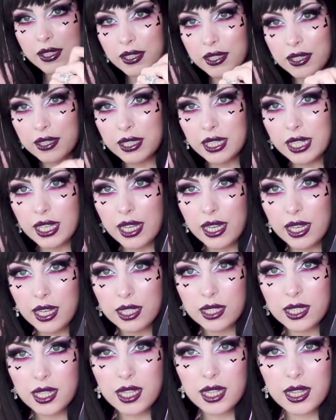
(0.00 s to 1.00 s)
here
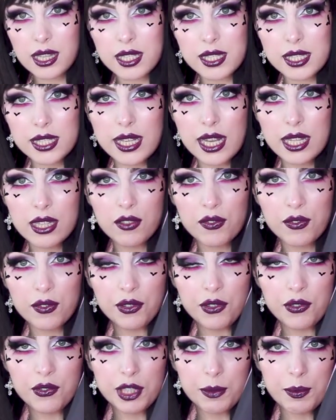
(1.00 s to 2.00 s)
and this kind
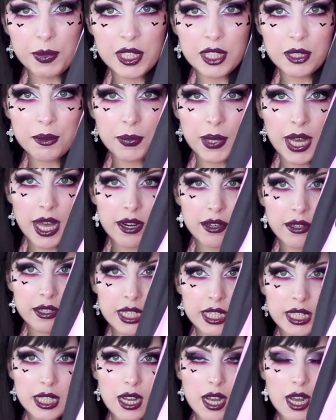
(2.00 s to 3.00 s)
of dripping
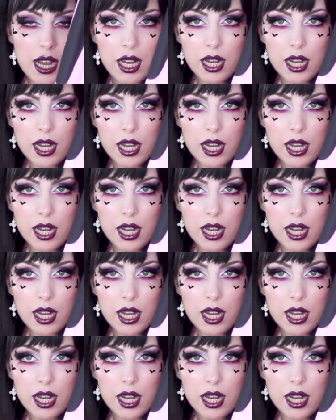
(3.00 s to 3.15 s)
pattern